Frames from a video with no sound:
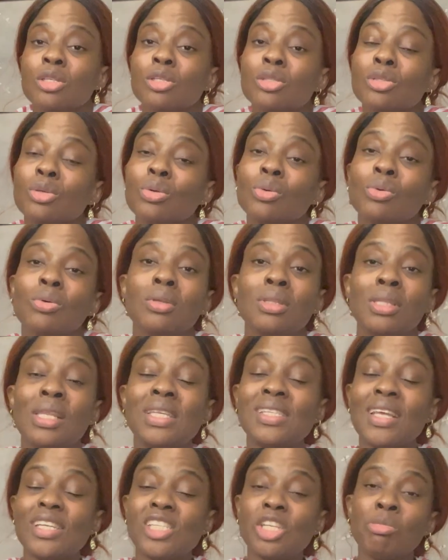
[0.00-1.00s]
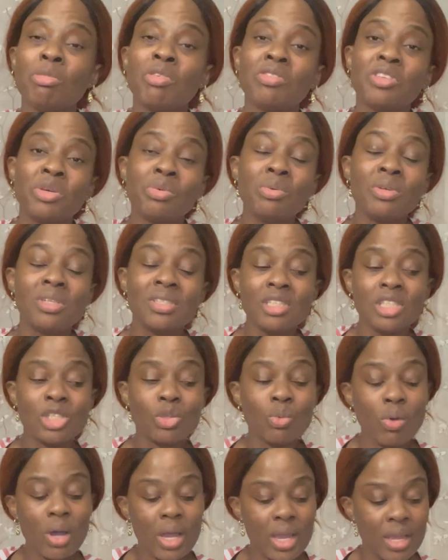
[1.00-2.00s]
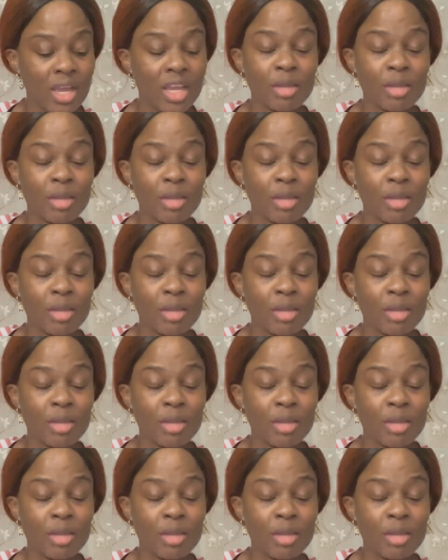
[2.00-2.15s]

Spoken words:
So these are some of the reasons why I